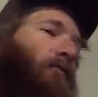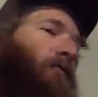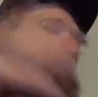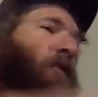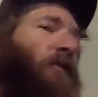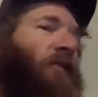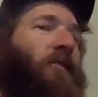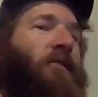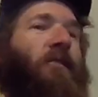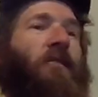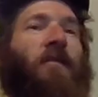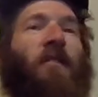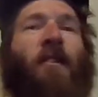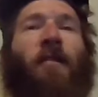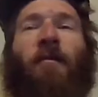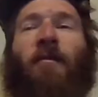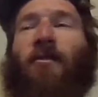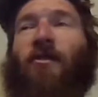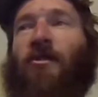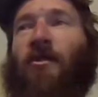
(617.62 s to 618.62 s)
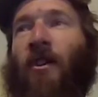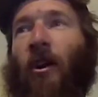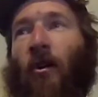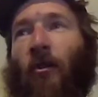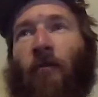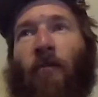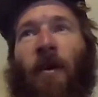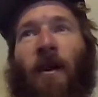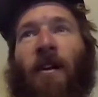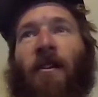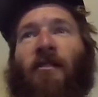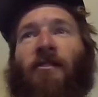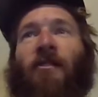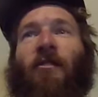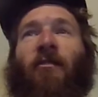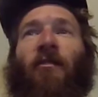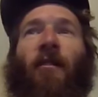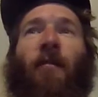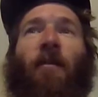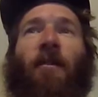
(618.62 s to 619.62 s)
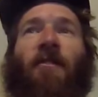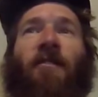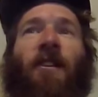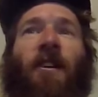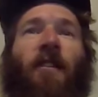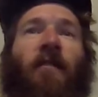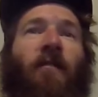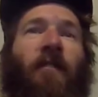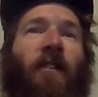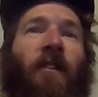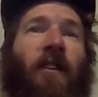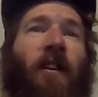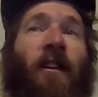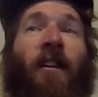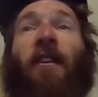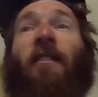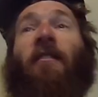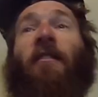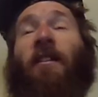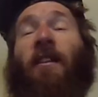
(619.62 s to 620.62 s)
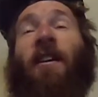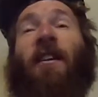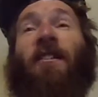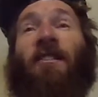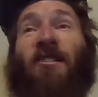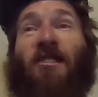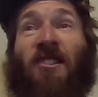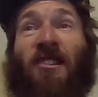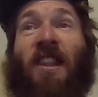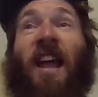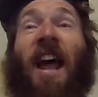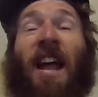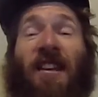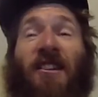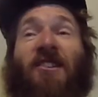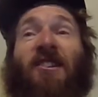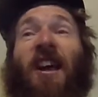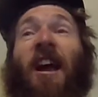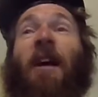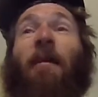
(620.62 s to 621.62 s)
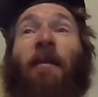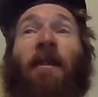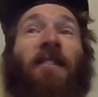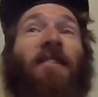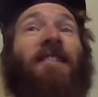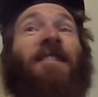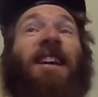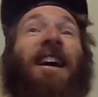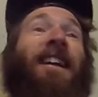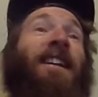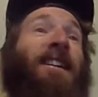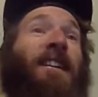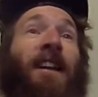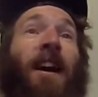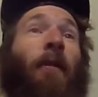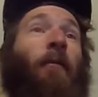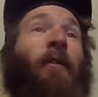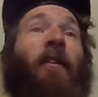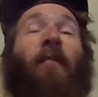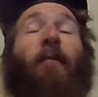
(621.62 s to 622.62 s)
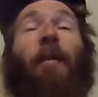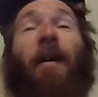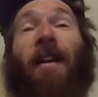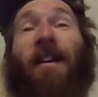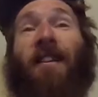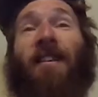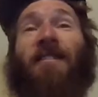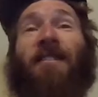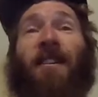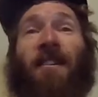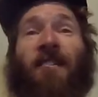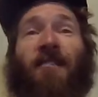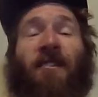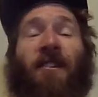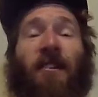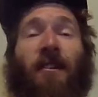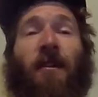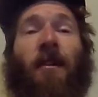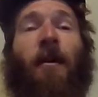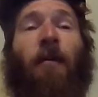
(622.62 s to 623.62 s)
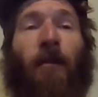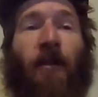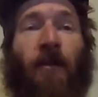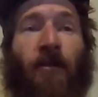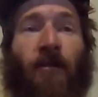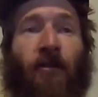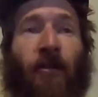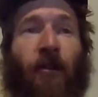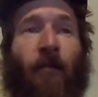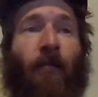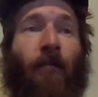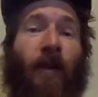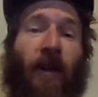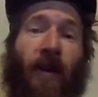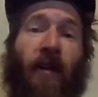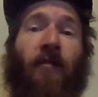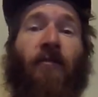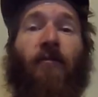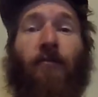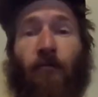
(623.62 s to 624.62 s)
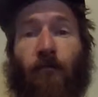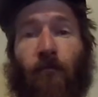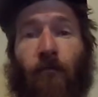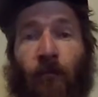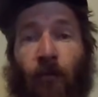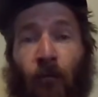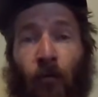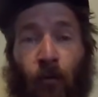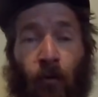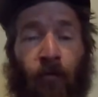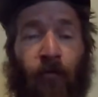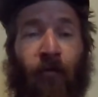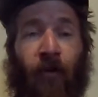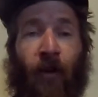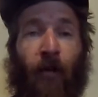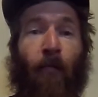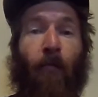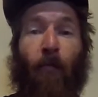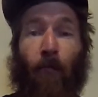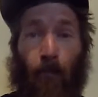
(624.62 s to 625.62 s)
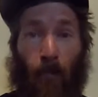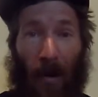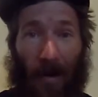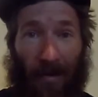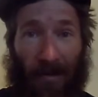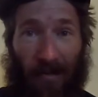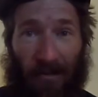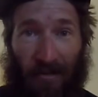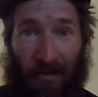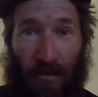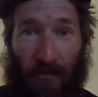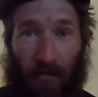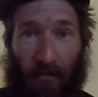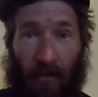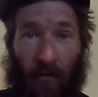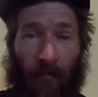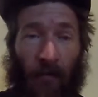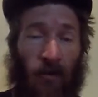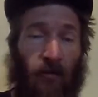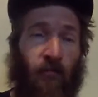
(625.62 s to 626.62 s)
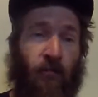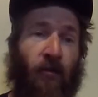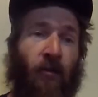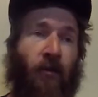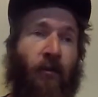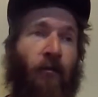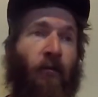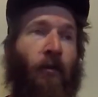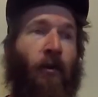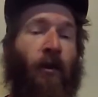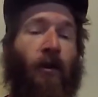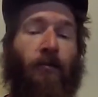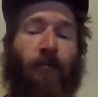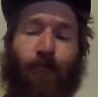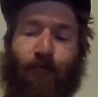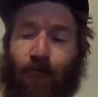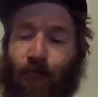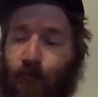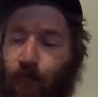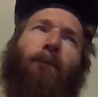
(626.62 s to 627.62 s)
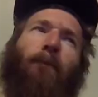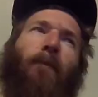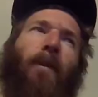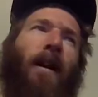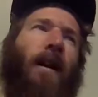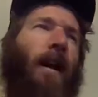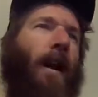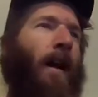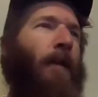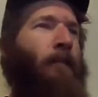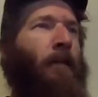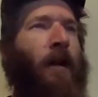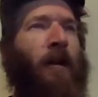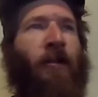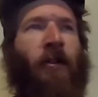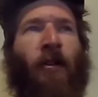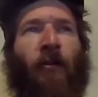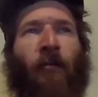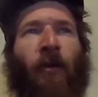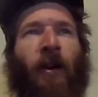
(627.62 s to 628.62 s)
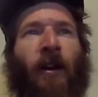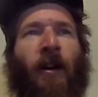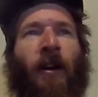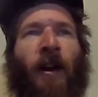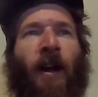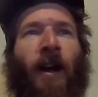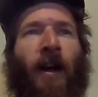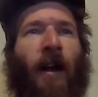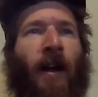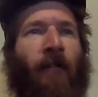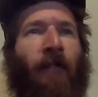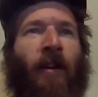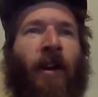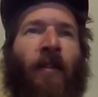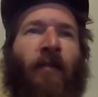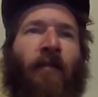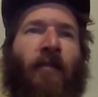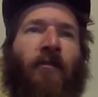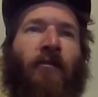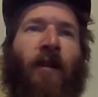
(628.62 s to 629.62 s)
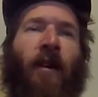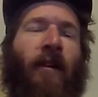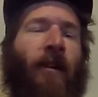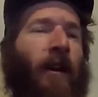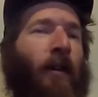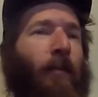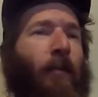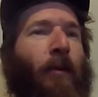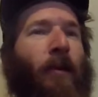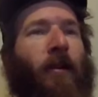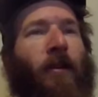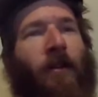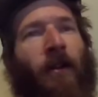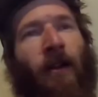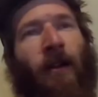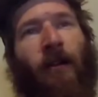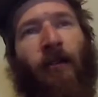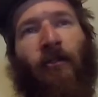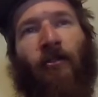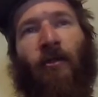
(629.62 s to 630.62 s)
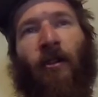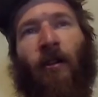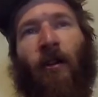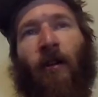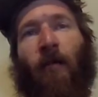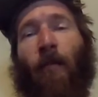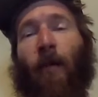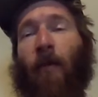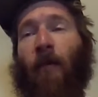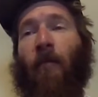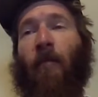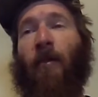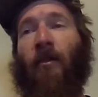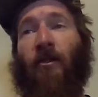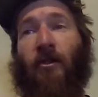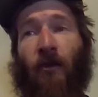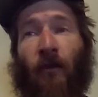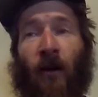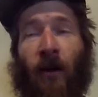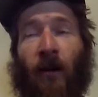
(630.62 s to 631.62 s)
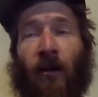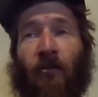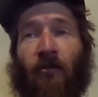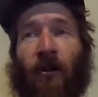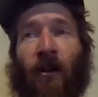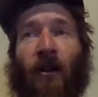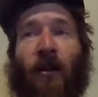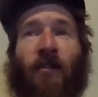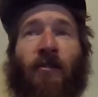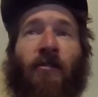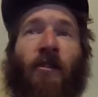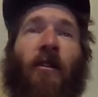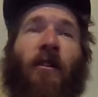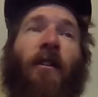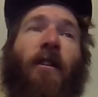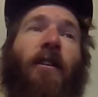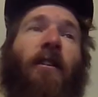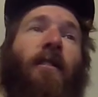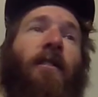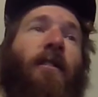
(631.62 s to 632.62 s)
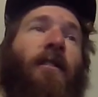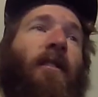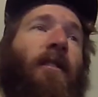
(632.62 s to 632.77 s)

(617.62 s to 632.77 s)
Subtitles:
it soaked me and soaked all my stuff, and that scared me in a sense. I wasn't even paying attention. I didn't see it coming. So I guess rule of thumb: pay attention to everything around you going on the water. I'm not done rigging it out. I've got to finish it. I got to put an anchor trolley on. I'm probably going to put 2 anchor trolleys on it.